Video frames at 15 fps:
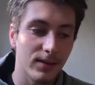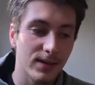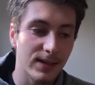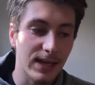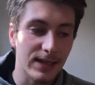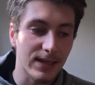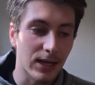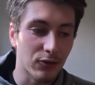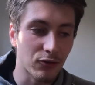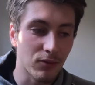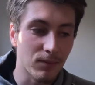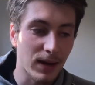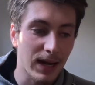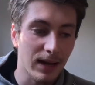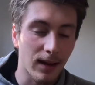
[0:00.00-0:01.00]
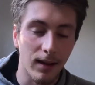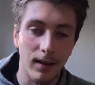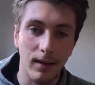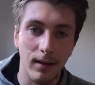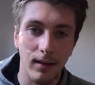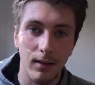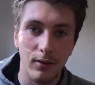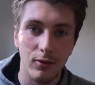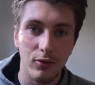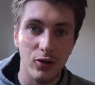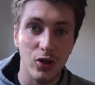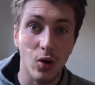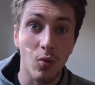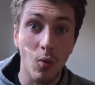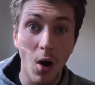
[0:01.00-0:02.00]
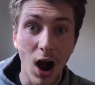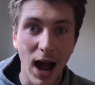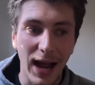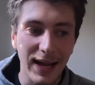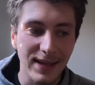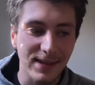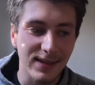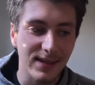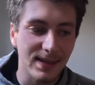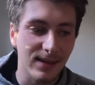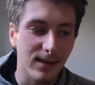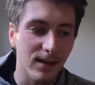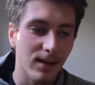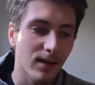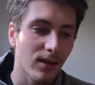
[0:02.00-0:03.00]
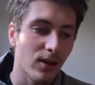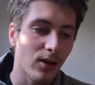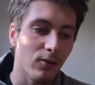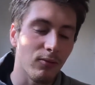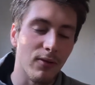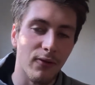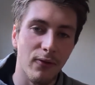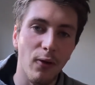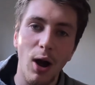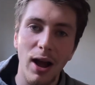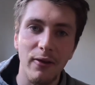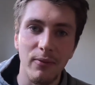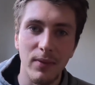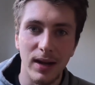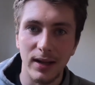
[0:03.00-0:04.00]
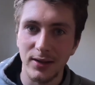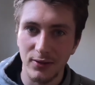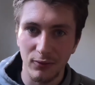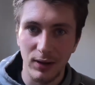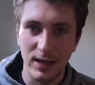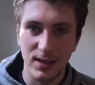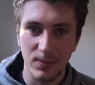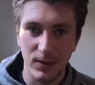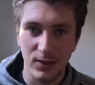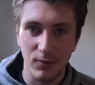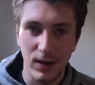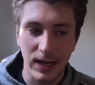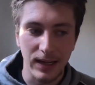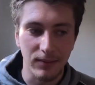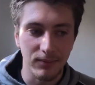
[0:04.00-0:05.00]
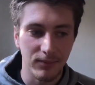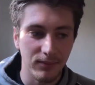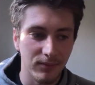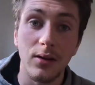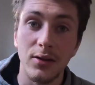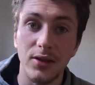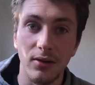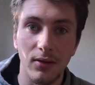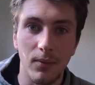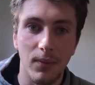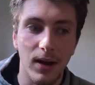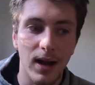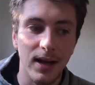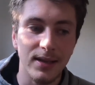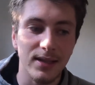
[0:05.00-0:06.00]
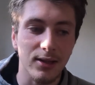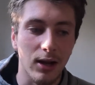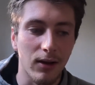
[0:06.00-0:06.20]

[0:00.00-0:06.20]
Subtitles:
600 meter twice with 5 minutes rest between. So in the past,